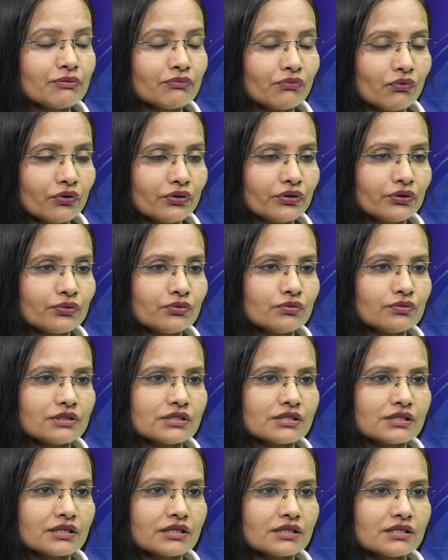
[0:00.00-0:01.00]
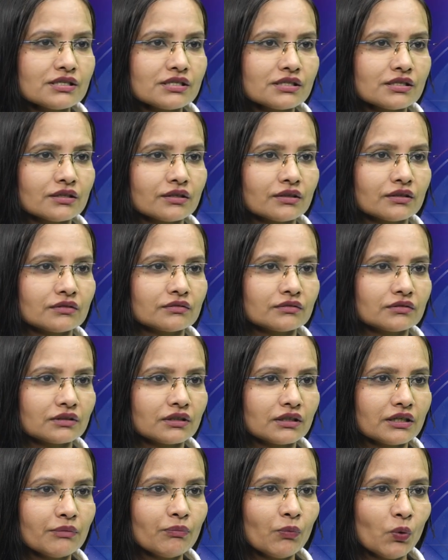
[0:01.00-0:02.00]
before you discussed
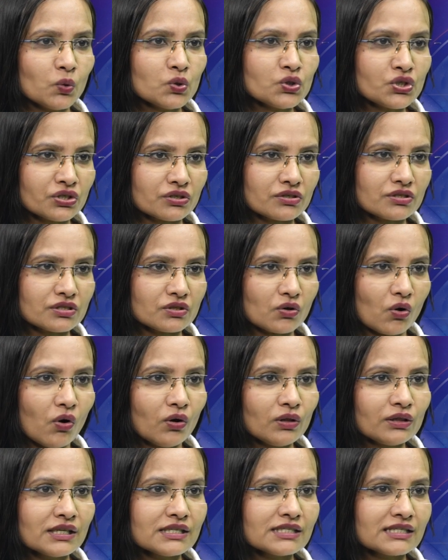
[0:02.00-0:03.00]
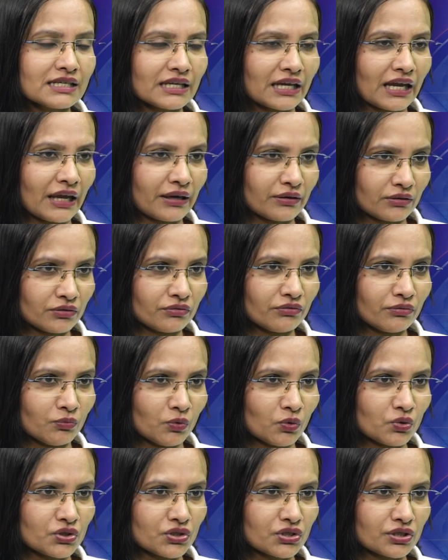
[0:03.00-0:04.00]
the emotions, all these negative
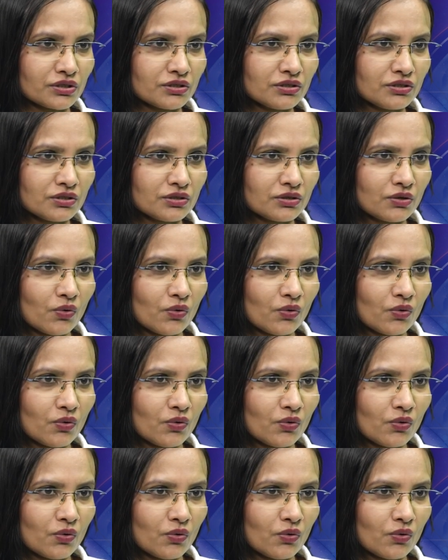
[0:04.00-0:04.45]
emotions.